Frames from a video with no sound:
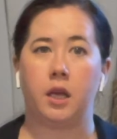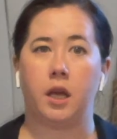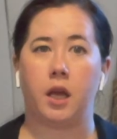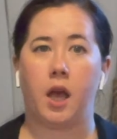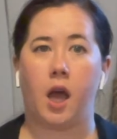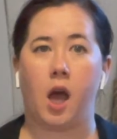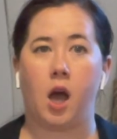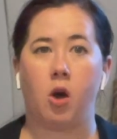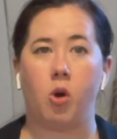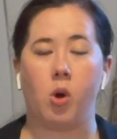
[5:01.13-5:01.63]

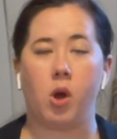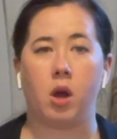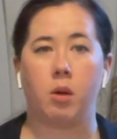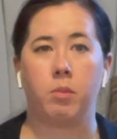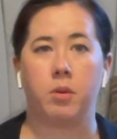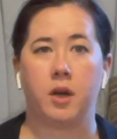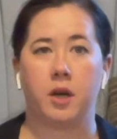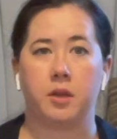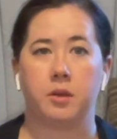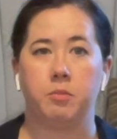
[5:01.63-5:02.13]
how our
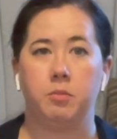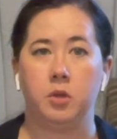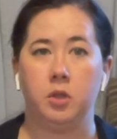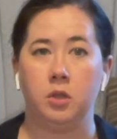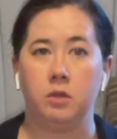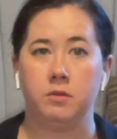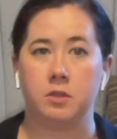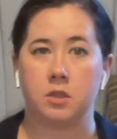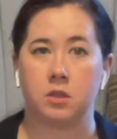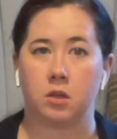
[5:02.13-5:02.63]
breath
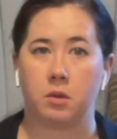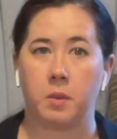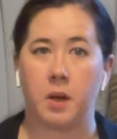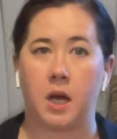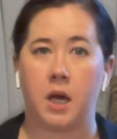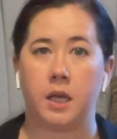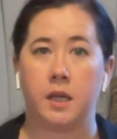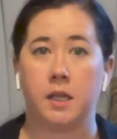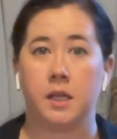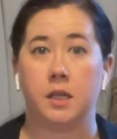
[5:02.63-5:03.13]
moves in our
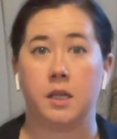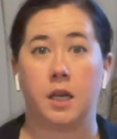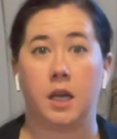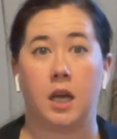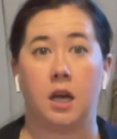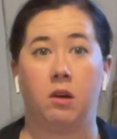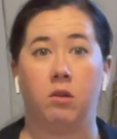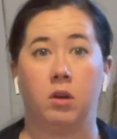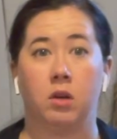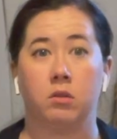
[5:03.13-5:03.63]
body and
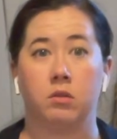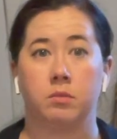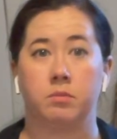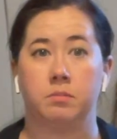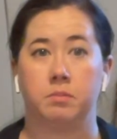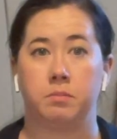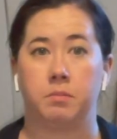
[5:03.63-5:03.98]
how our